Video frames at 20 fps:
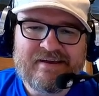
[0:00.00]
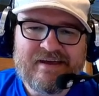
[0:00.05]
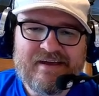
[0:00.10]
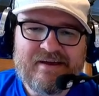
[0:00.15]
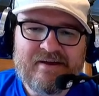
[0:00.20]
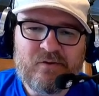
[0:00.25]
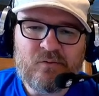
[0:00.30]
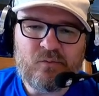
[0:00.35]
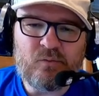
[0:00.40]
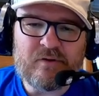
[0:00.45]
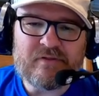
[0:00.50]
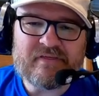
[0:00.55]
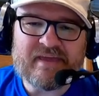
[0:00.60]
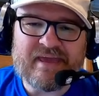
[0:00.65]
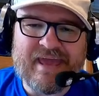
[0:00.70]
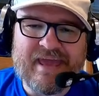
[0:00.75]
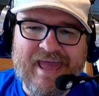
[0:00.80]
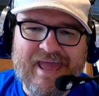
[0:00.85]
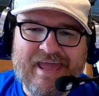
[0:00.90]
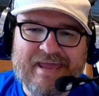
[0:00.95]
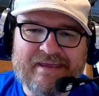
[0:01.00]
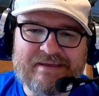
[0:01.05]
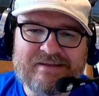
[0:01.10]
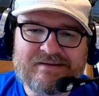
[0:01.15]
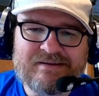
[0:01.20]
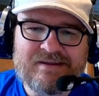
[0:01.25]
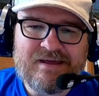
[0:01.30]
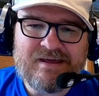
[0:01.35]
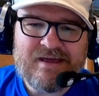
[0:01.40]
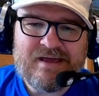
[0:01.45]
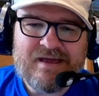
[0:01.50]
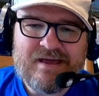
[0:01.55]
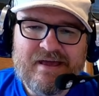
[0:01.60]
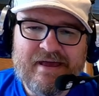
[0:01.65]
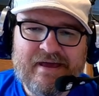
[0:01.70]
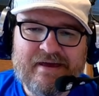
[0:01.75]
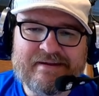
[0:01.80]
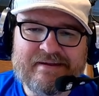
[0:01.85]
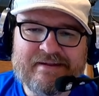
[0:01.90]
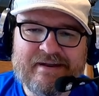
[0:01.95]
with gain
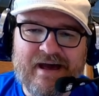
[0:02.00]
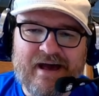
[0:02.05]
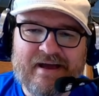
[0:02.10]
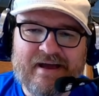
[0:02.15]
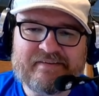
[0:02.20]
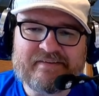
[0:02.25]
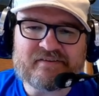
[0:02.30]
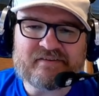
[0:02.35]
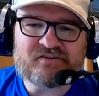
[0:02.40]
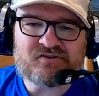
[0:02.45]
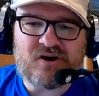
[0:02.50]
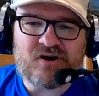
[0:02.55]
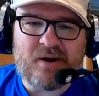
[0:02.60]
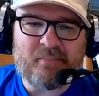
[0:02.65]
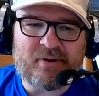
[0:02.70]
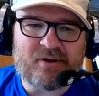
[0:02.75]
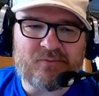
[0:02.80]
and an isotropic